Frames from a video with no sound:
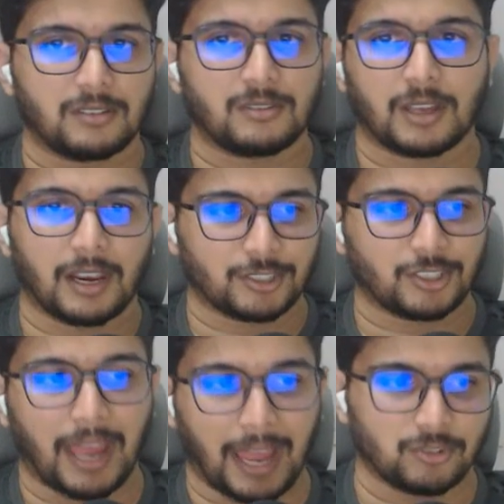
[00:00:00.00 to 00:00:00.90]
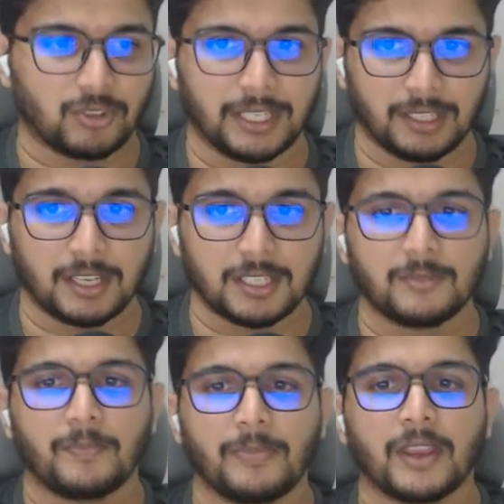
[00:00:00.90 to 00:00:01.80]
this collection actually
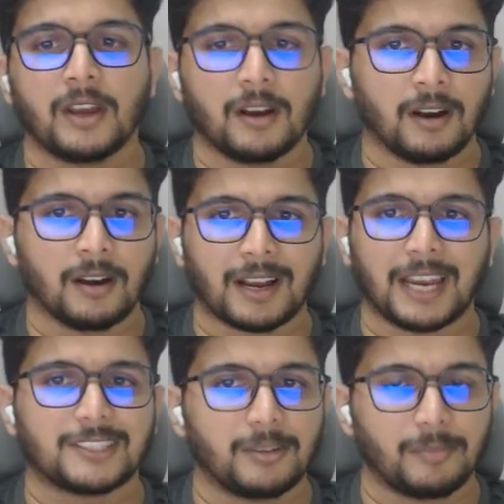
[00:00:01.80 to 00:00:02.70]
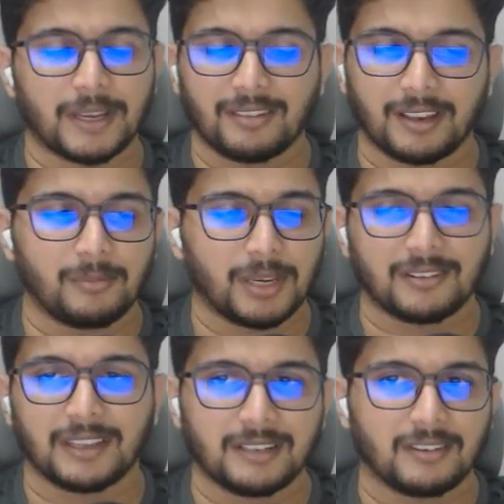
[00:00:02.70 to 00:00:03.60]
does. Uh, collection basically
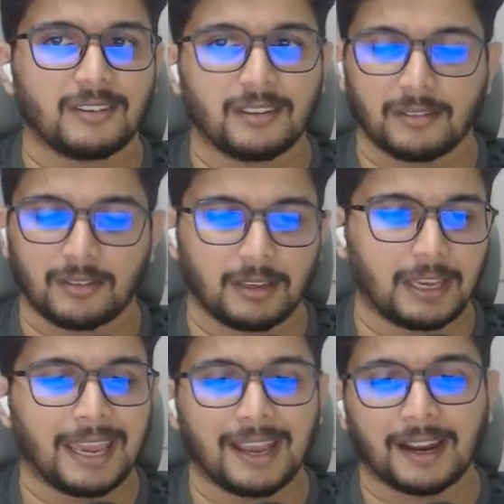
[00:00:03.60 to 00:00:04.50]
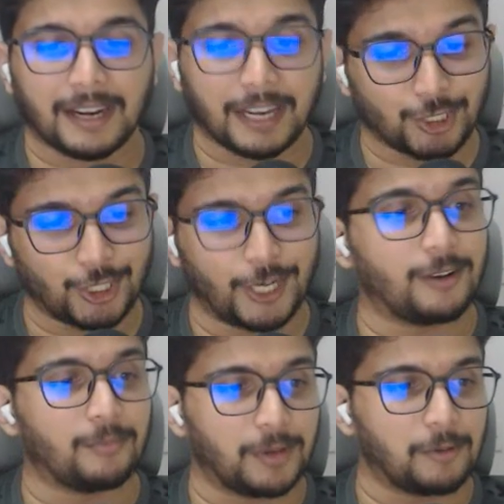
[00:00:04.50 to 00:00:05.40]
means it's a
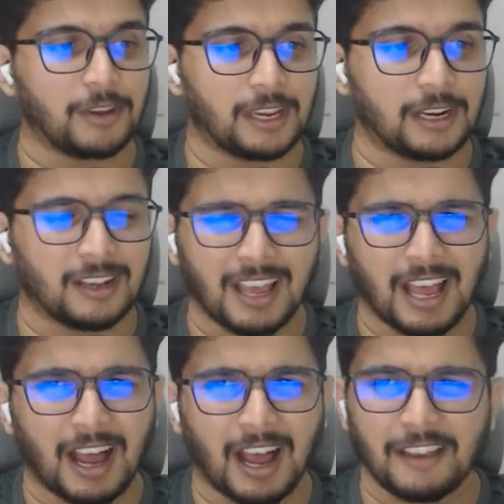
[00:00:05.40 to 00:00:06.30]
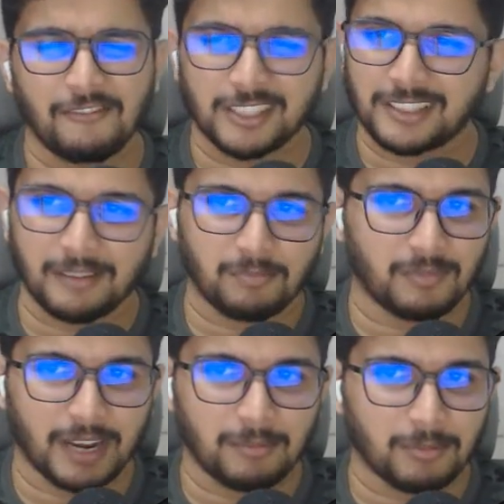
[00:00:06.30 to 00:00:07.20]
connection between, I wish they
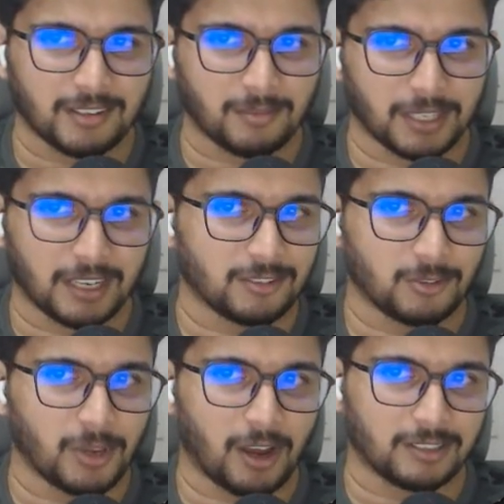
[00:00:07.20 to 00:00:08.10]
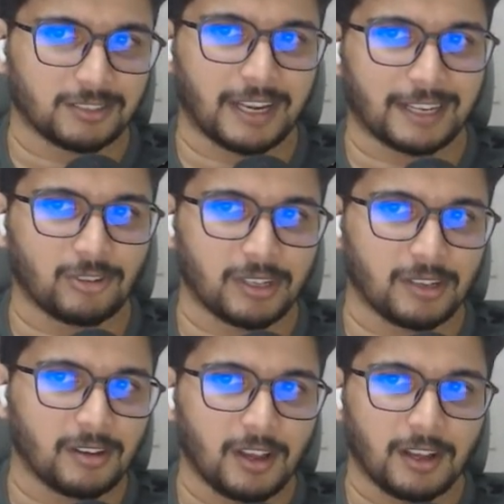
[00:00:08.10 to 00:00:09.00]
named it something else to be honest.
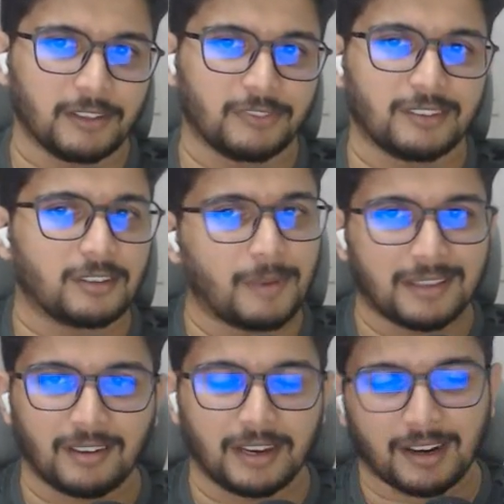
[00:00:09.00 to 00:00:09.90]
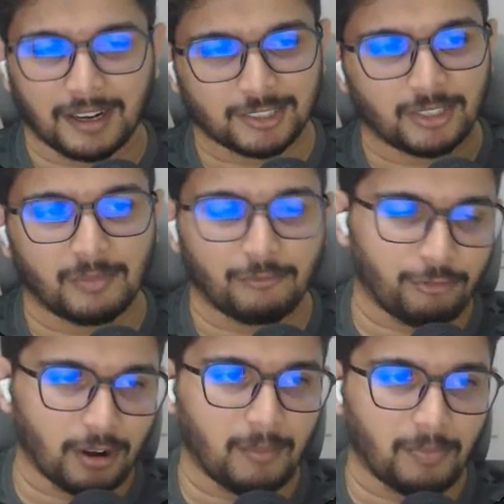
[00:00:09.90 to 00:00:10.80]
Actually, this is basically a connection
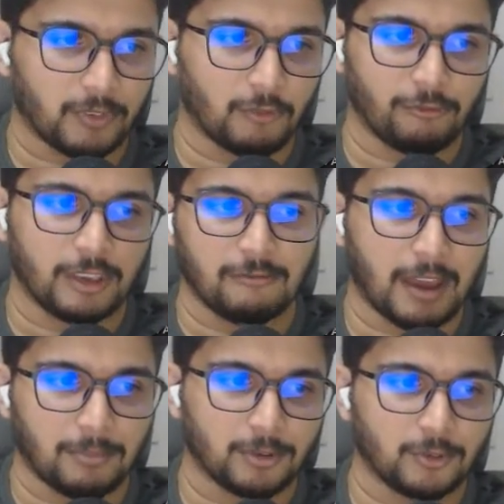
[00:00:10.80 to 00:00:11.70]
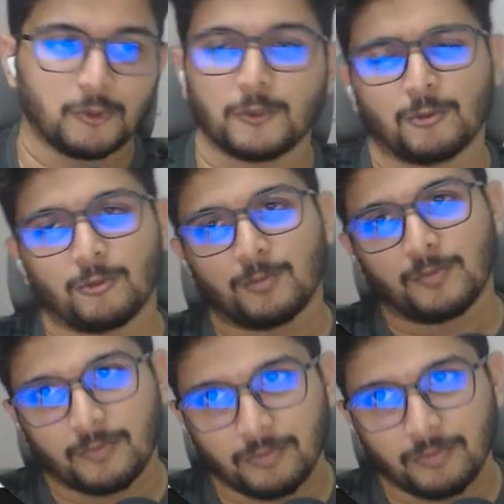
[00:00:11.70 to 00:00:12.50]
from WeWeb to